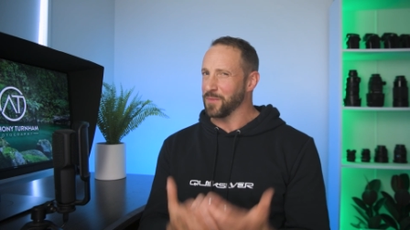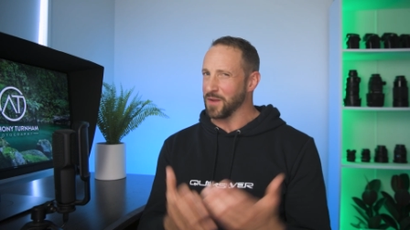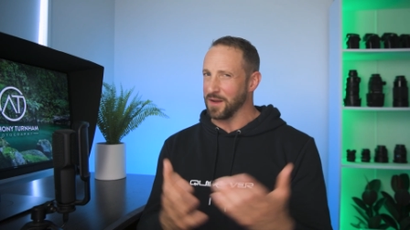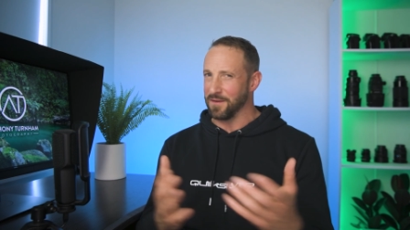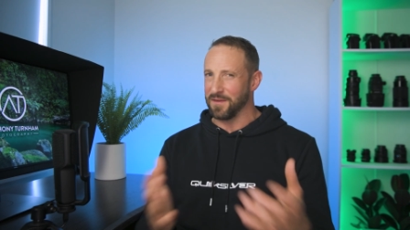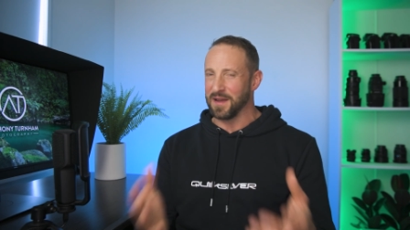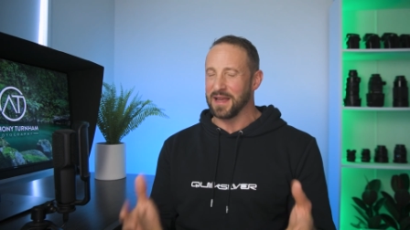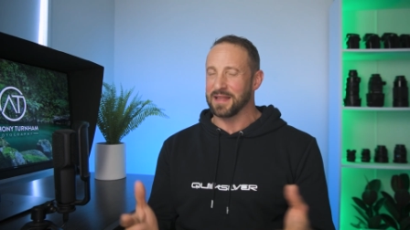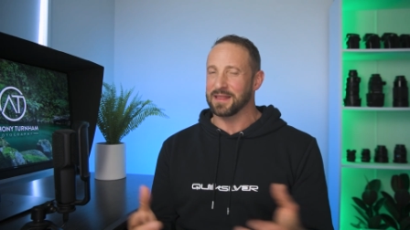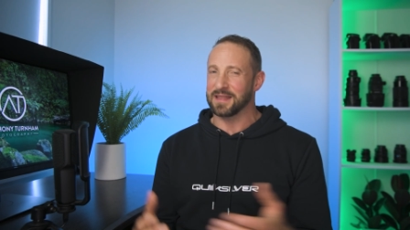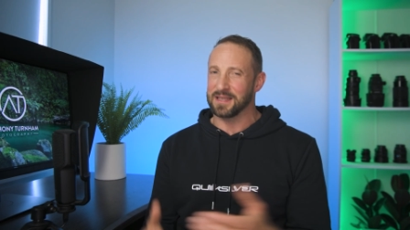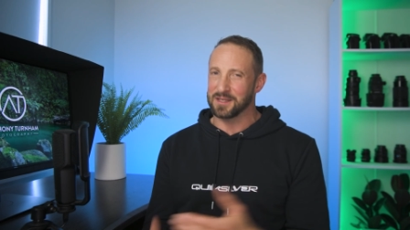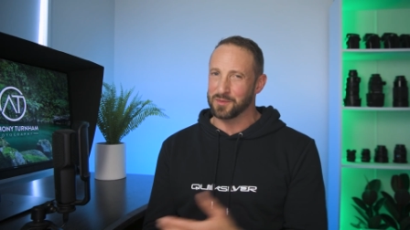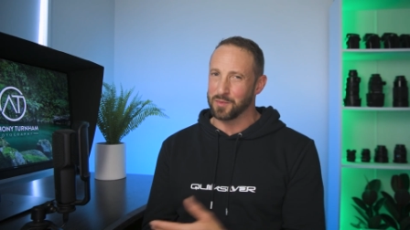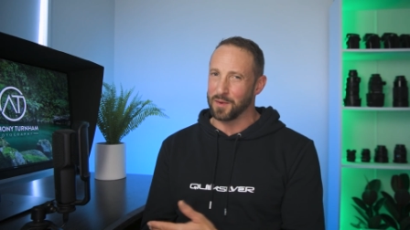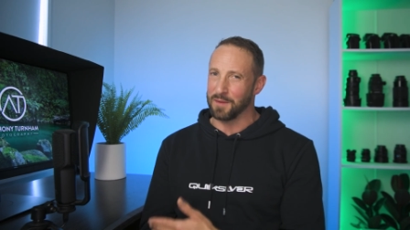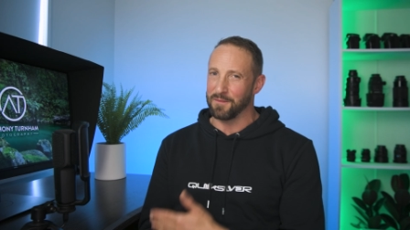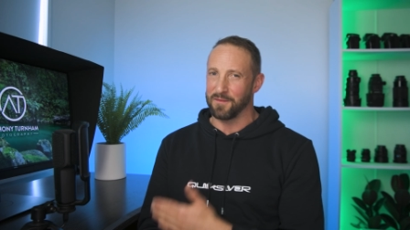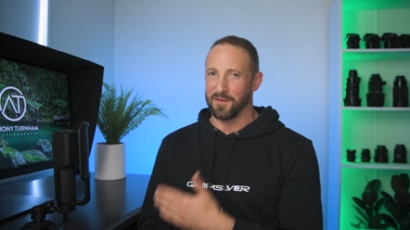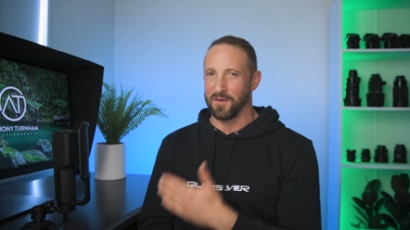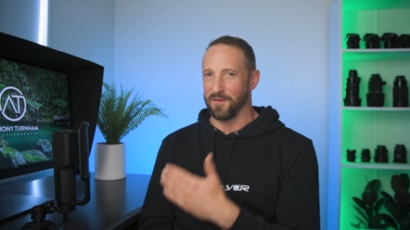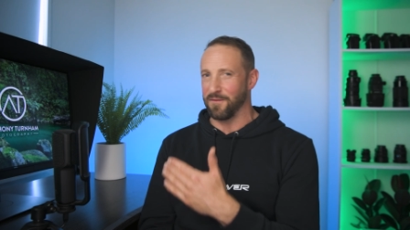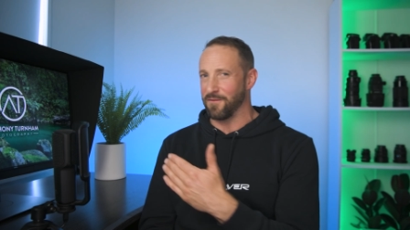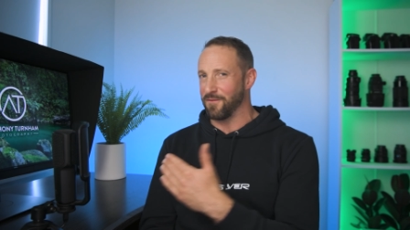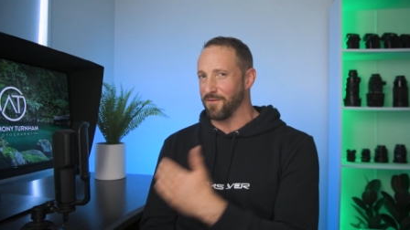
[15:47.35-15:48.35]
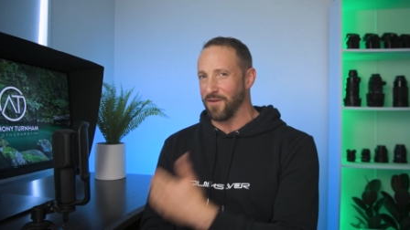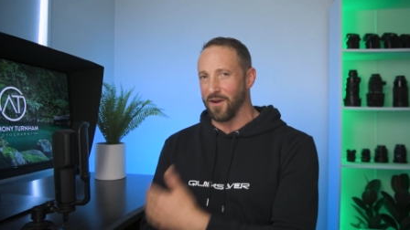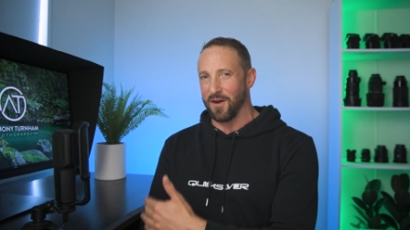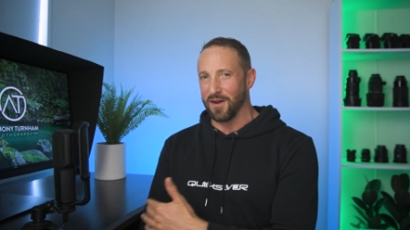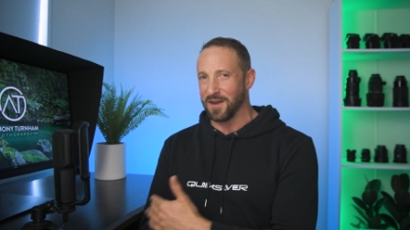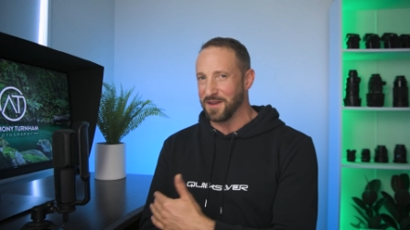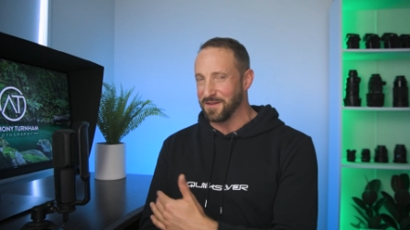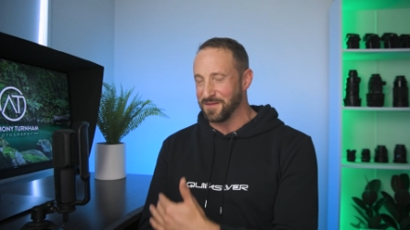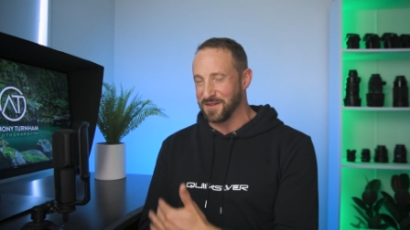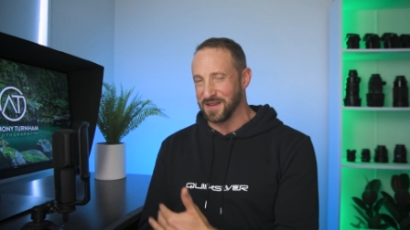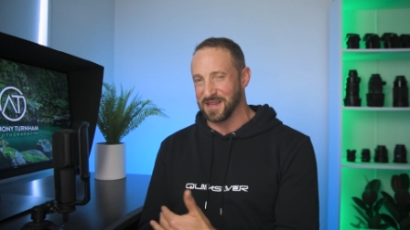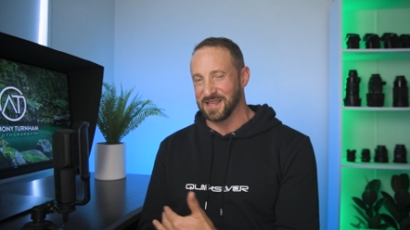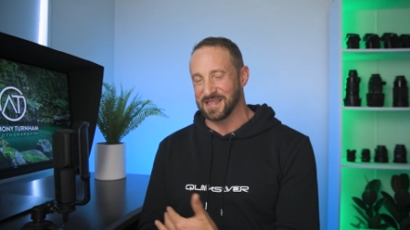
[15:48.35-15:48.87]
I've had this one for
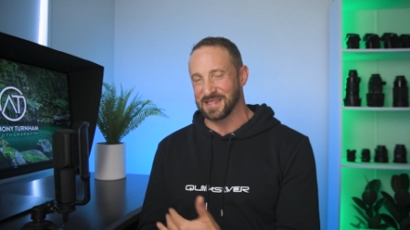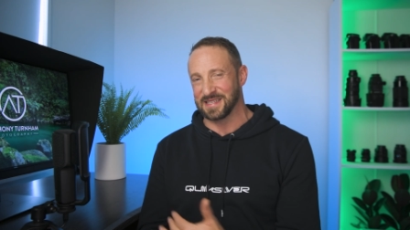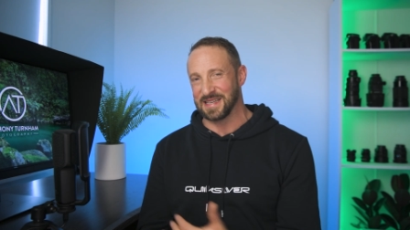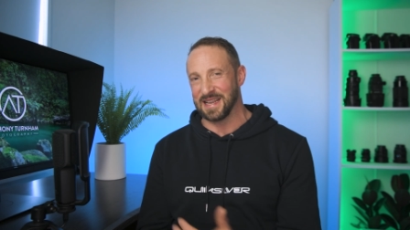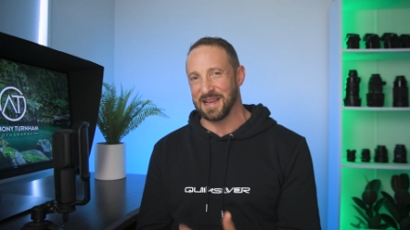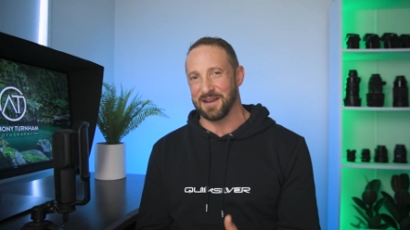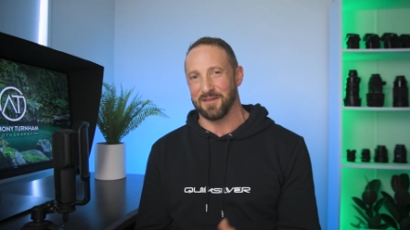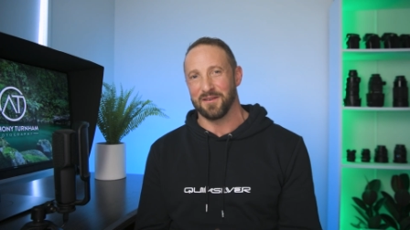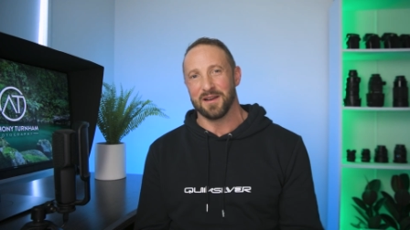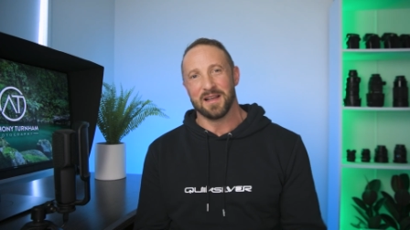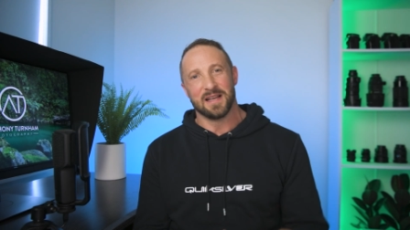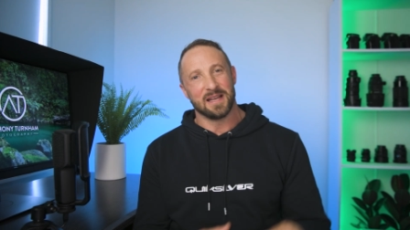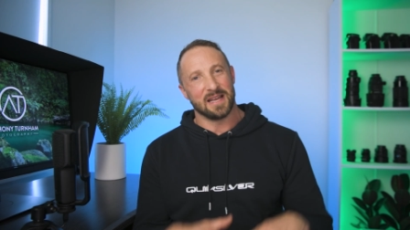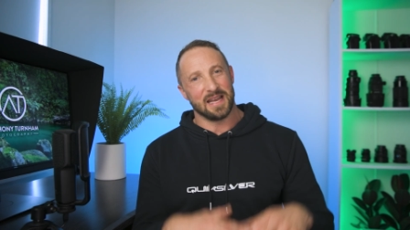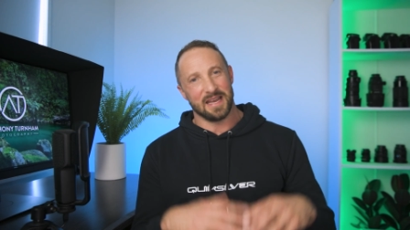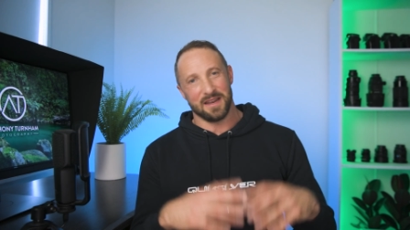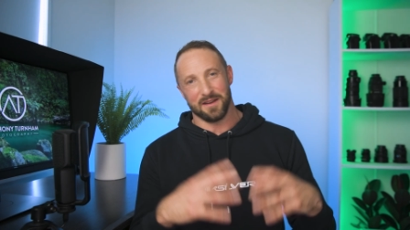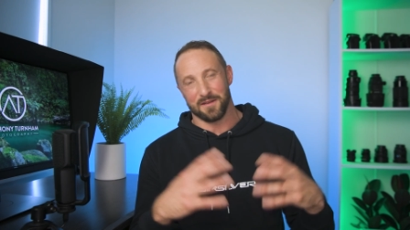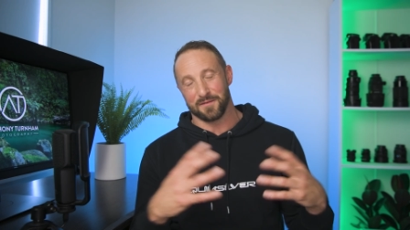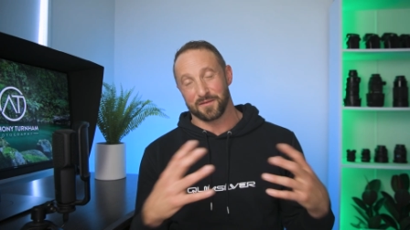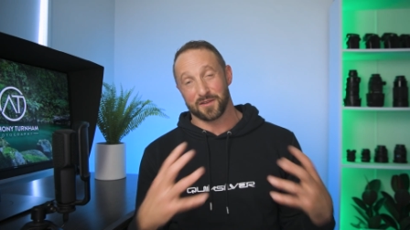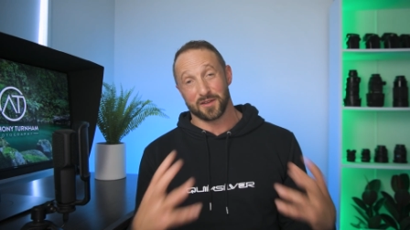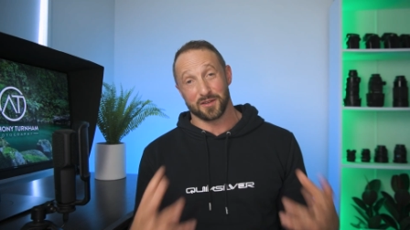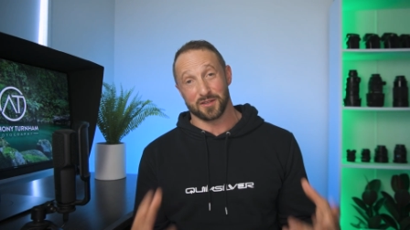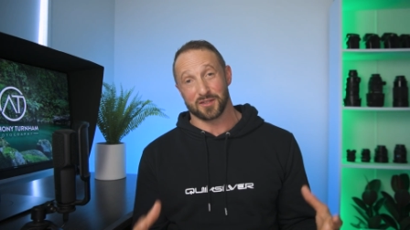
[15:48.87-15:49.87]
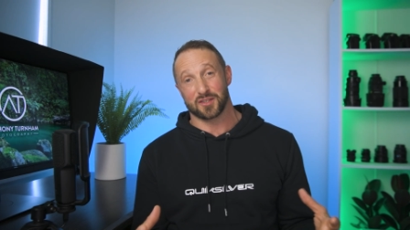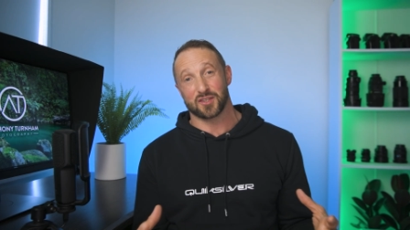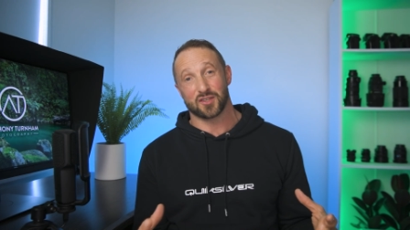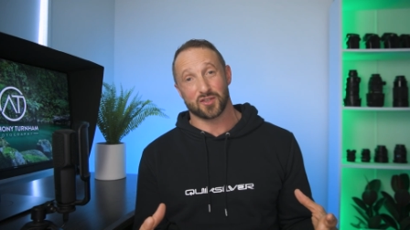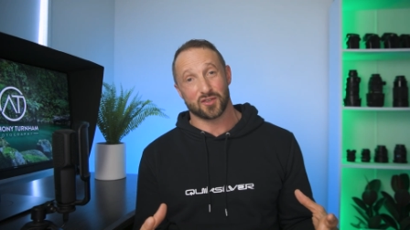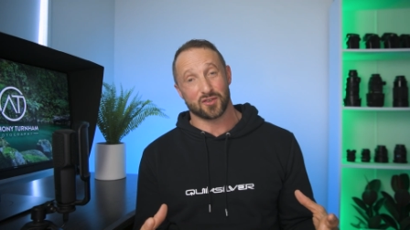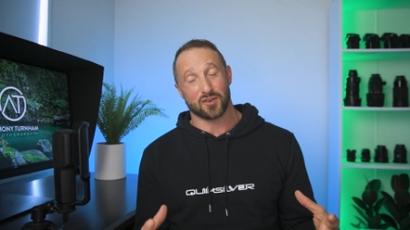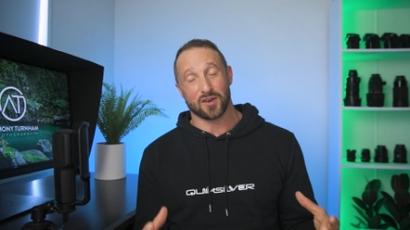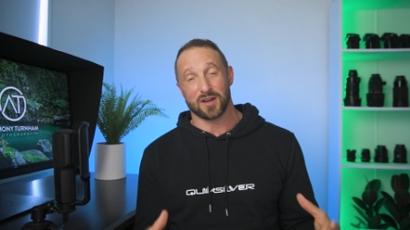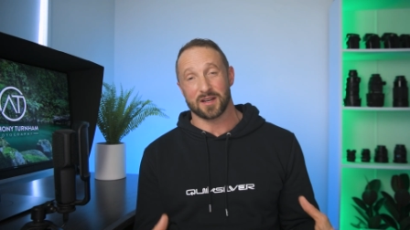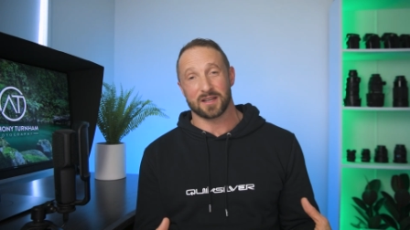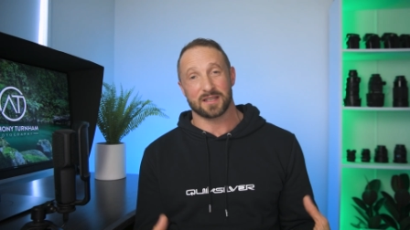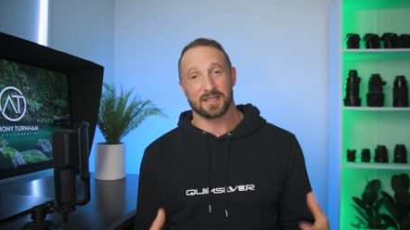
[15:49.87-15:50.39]
five years now and I've
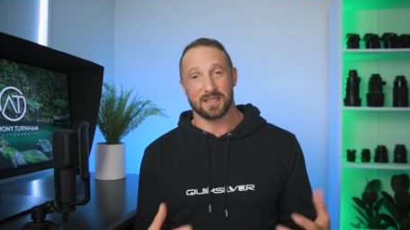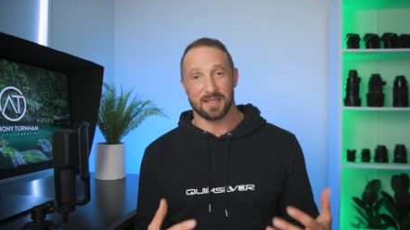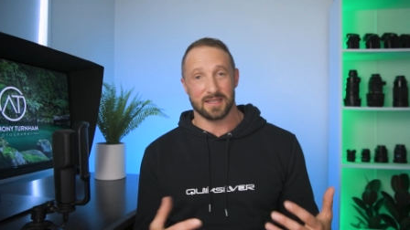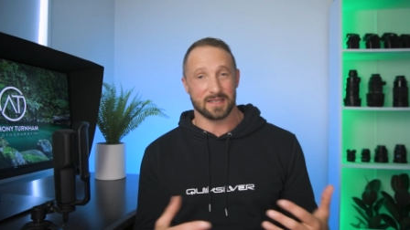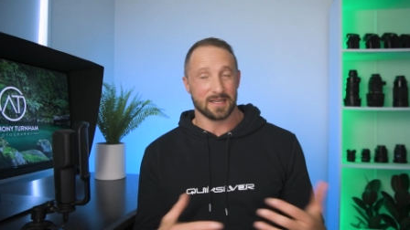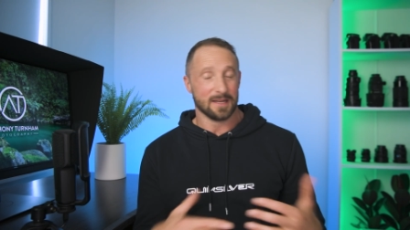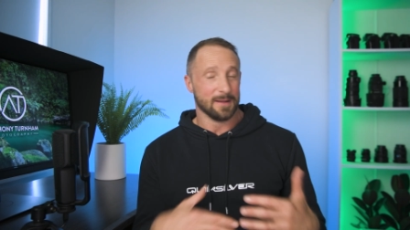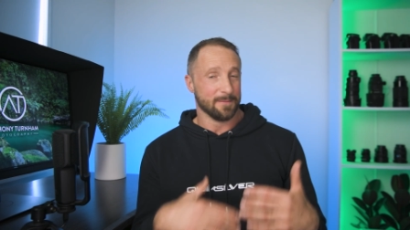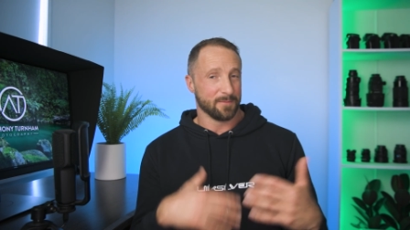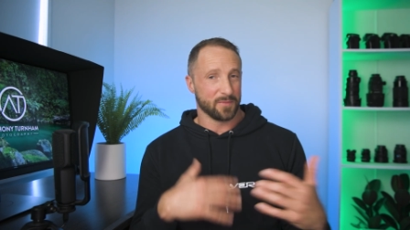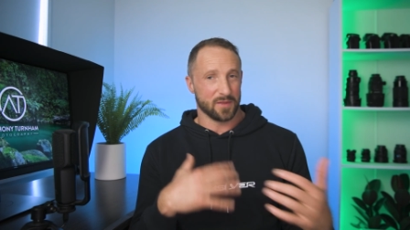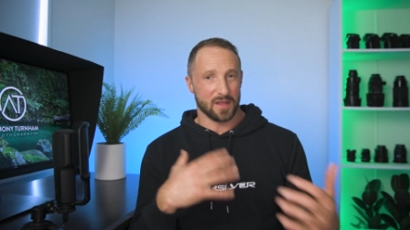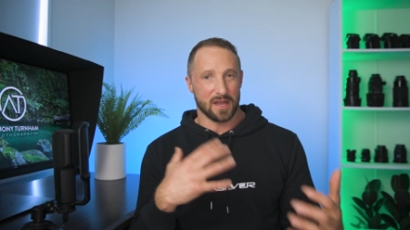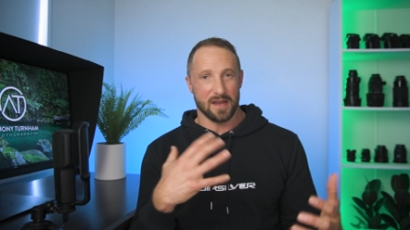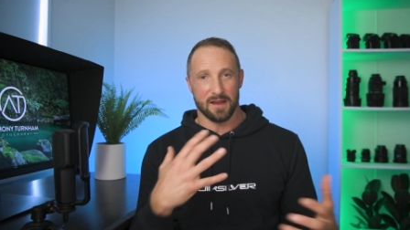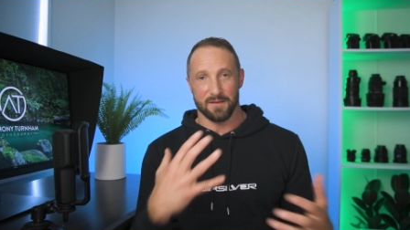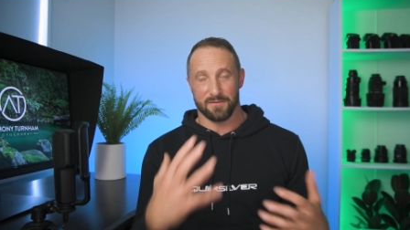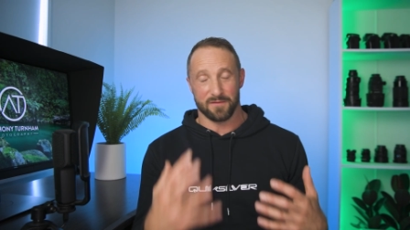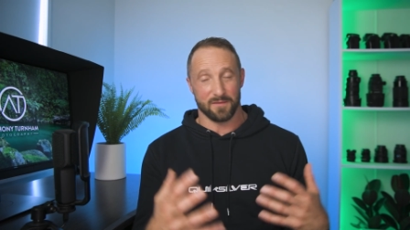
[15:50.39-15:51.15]
constructed uh,